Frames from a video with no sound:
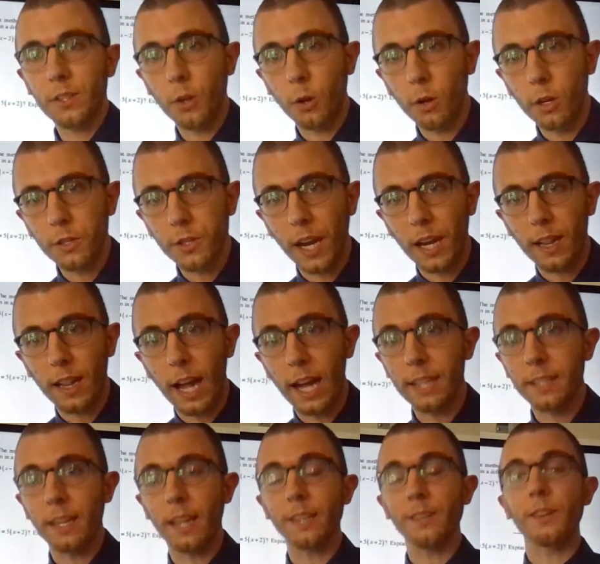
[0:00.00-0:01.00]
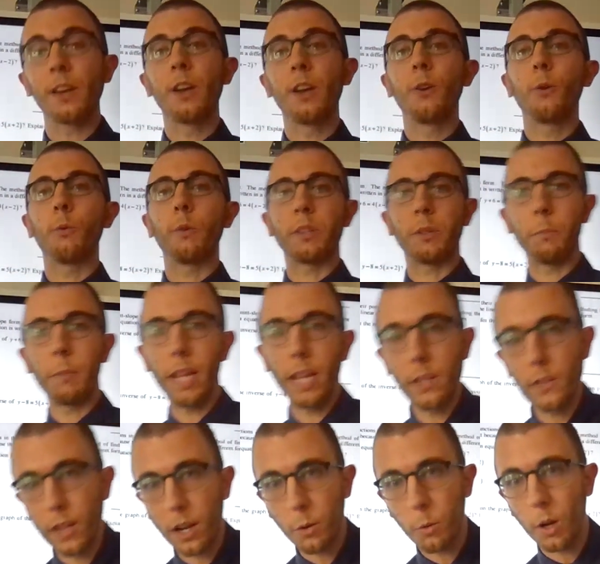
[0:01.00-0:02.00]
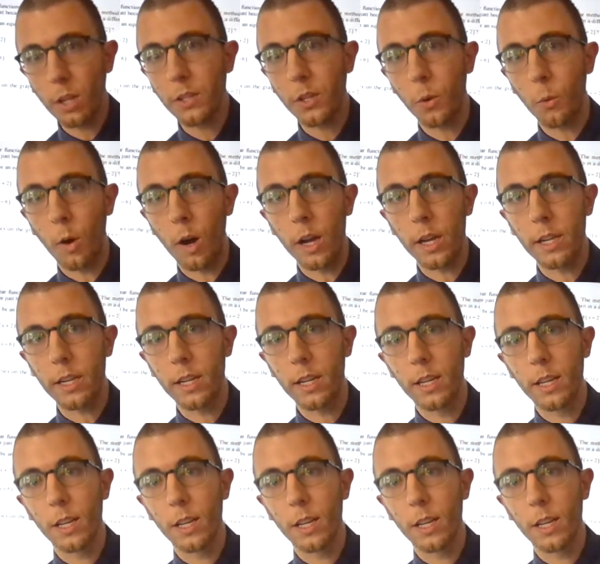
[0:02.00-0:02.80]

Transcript: the horizontal line test, which means they're 1-to-1,